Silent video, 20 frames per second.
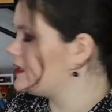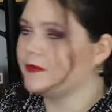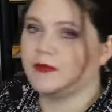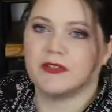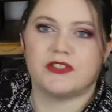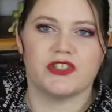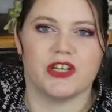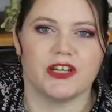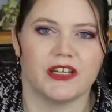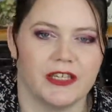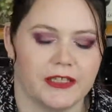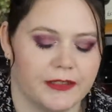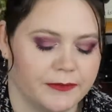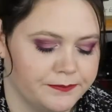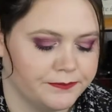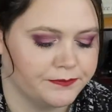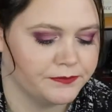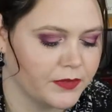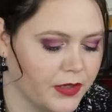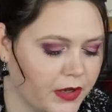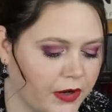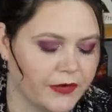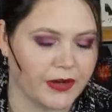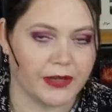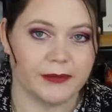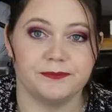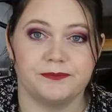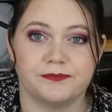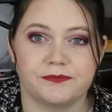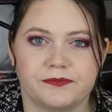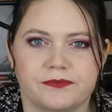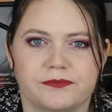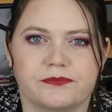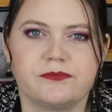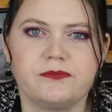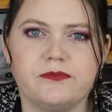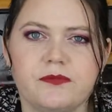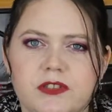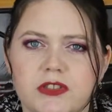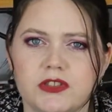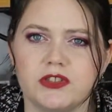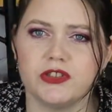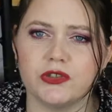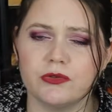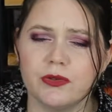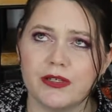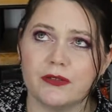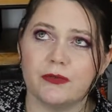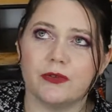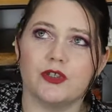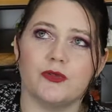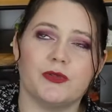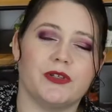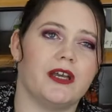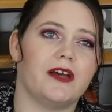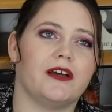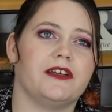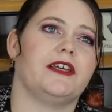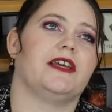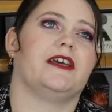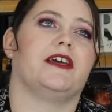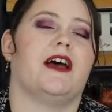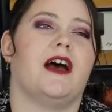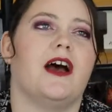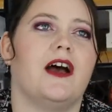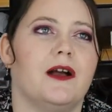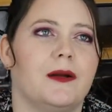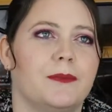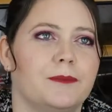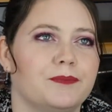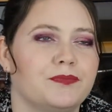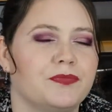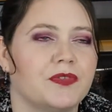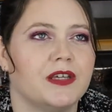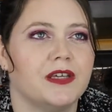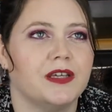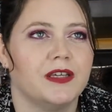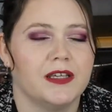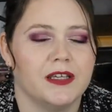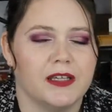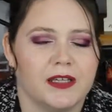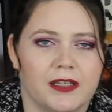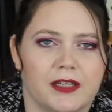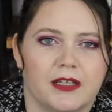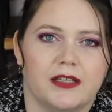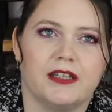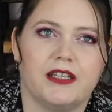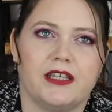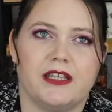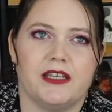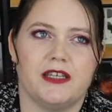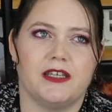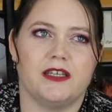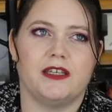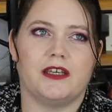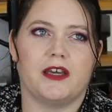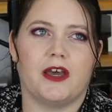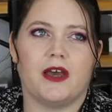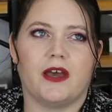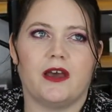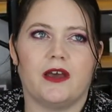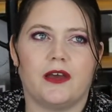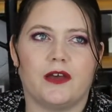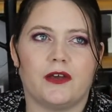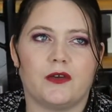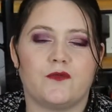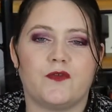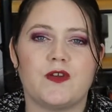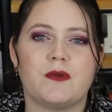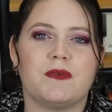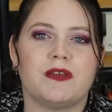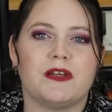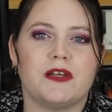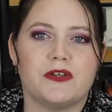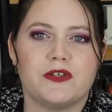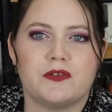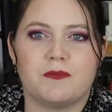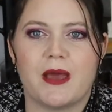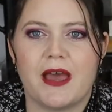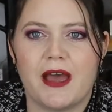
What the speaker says: sit with Chucky. All right. So where were we? Oh yeah. The Fit Me Loose